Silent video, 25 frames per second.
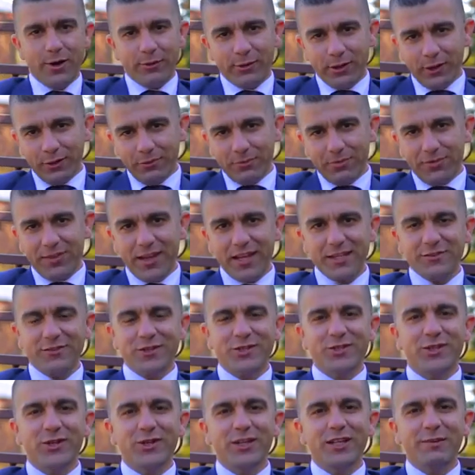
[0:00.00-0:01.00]
Well, thanks
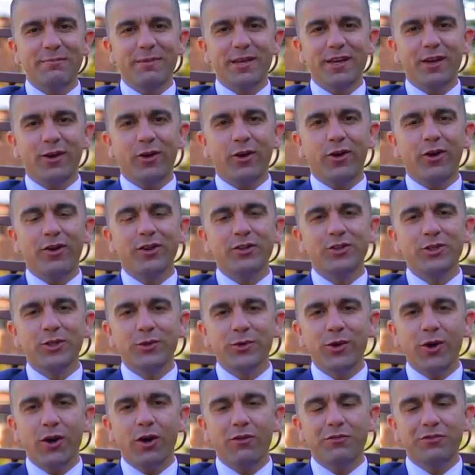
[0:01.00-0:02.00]
for joining me on a
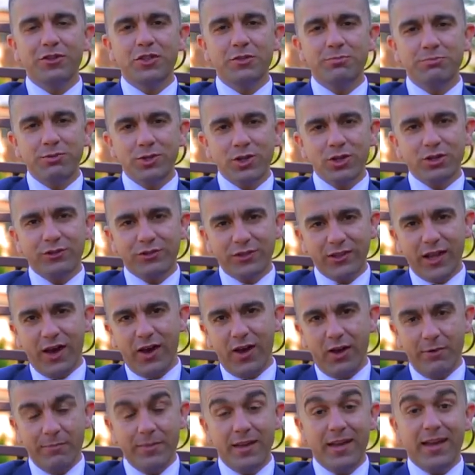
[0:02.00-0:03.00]
tour of this beautiful
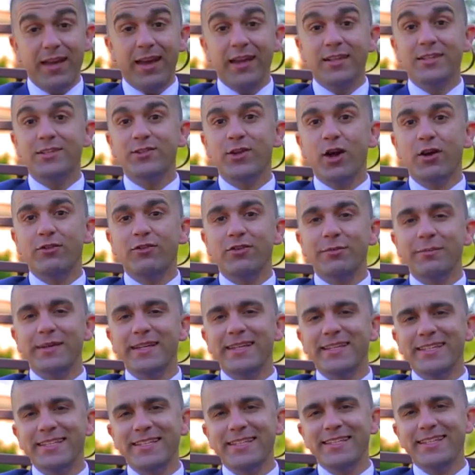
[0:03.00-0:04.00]
home. It's time for
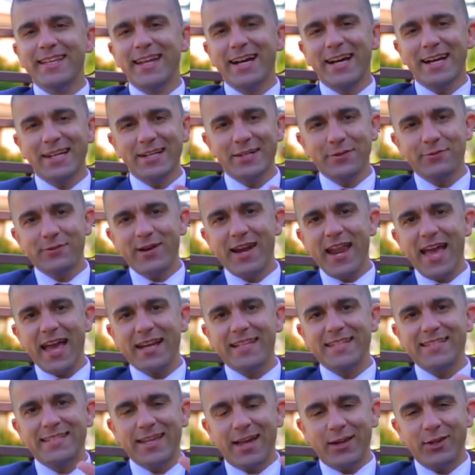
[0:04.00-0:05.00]
me to sit down,
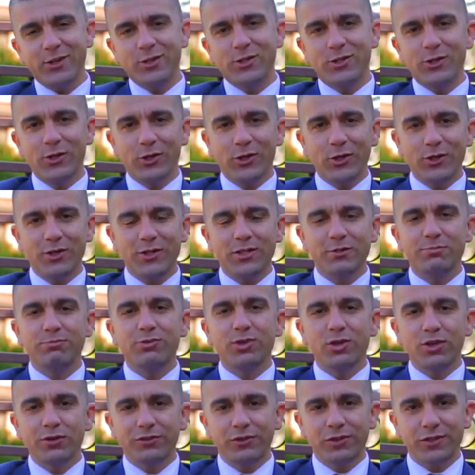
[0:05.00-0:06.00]
relax and enjoy these
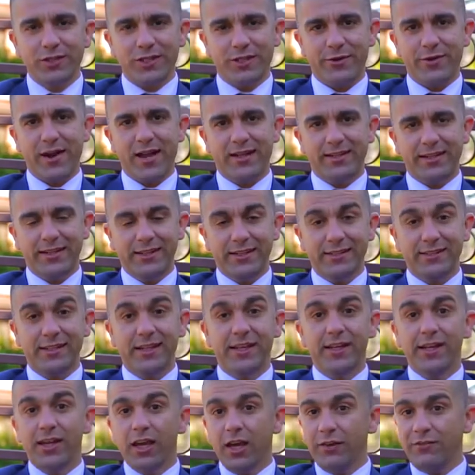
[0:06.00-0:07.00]
beautiful surroundings.
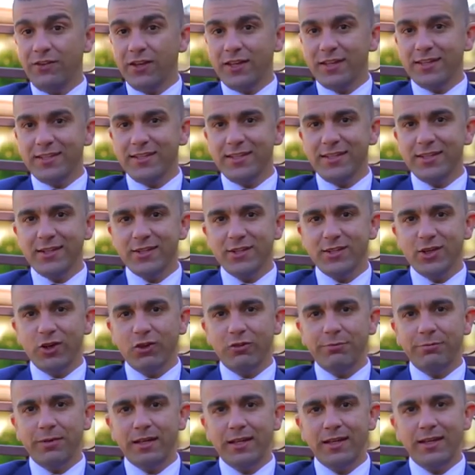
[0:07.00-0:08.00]
If you can see
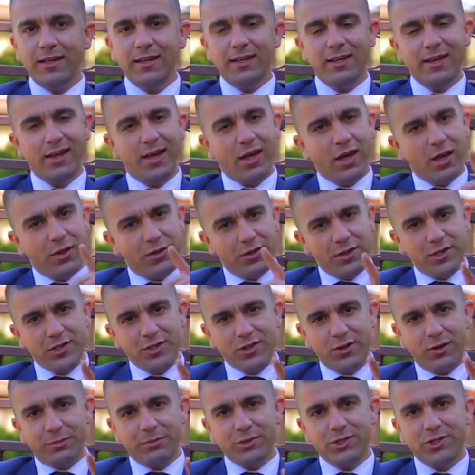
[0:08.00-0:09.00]
yourself being here, this
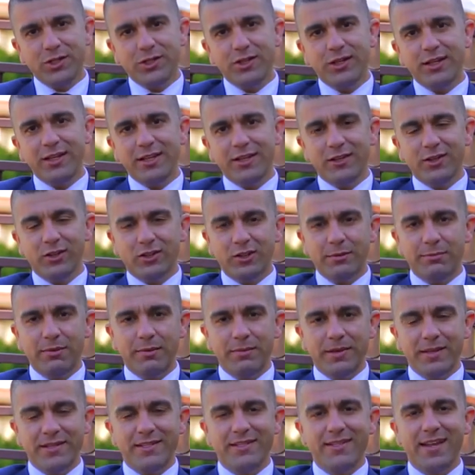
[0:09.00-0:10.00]
is an opportunity not to
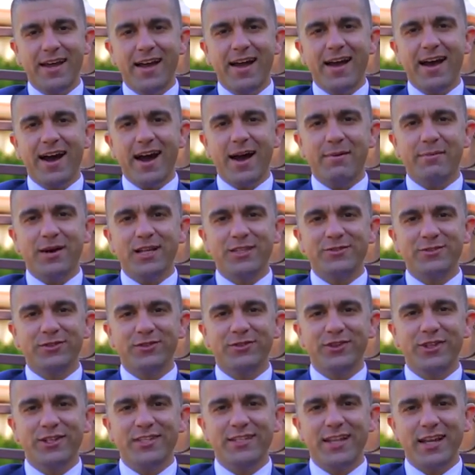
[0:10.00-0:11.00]
be missed. I'm Hus
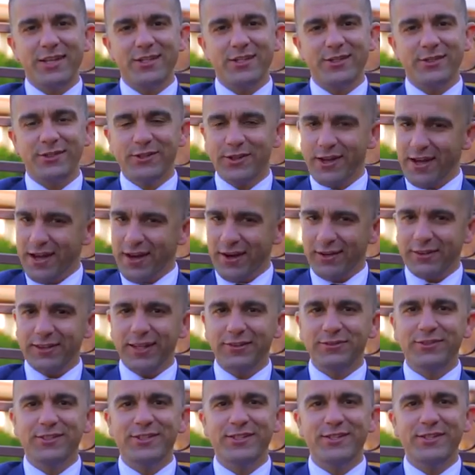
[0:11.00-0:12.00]
from First National. I'd
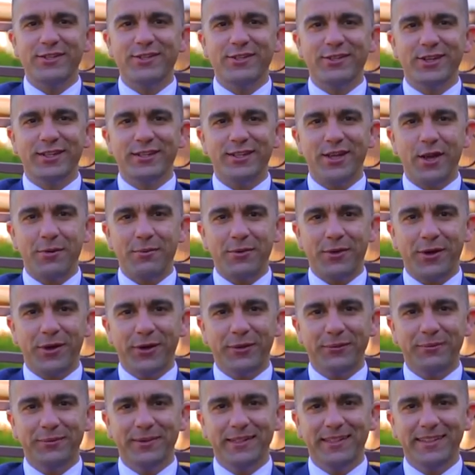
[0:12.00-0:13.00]
love to see you soon at the open
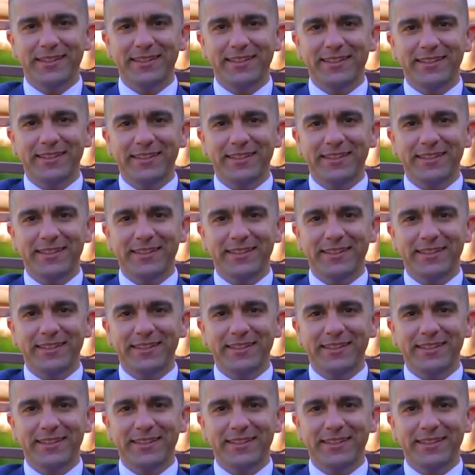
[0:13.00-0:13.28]
home.